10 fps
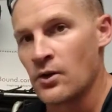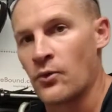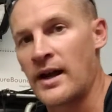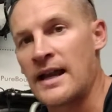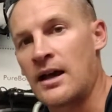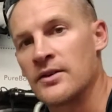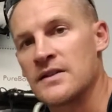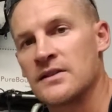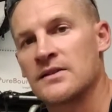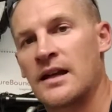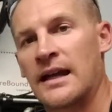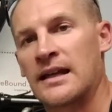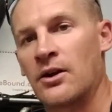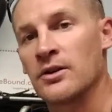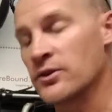Right now, I
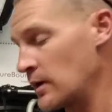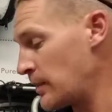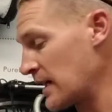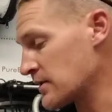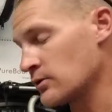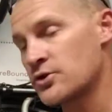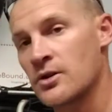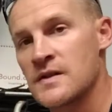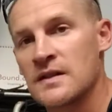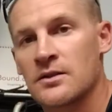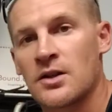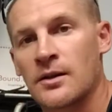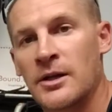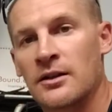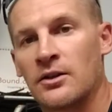carry 3 bicycle jerseys. I'll talk
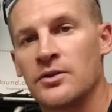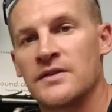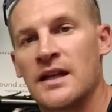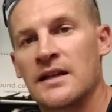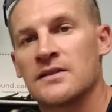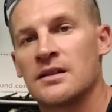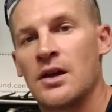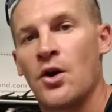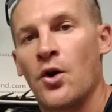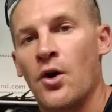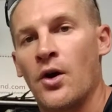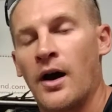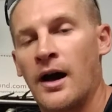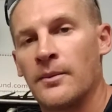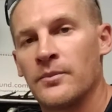about the clothes next.
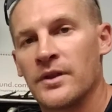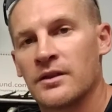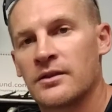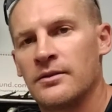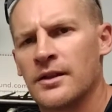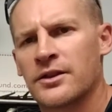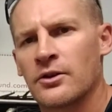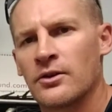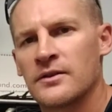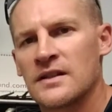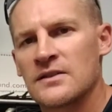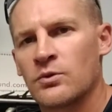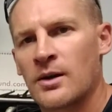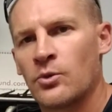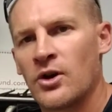This
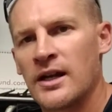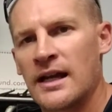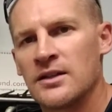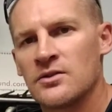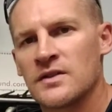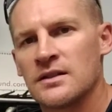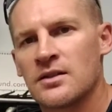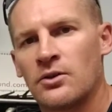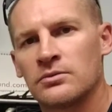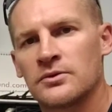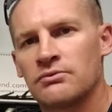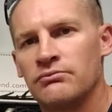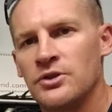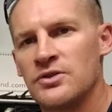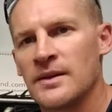one I'm wearing, I usually don't
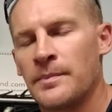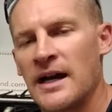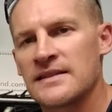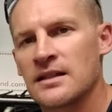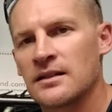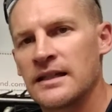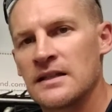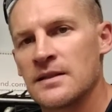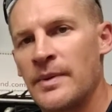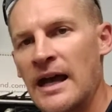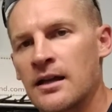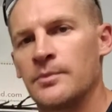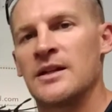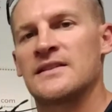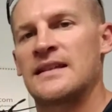use it bicycling. It's a
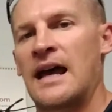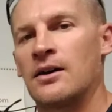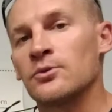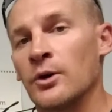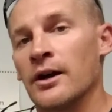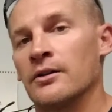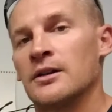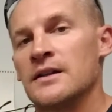backup. It's town wear.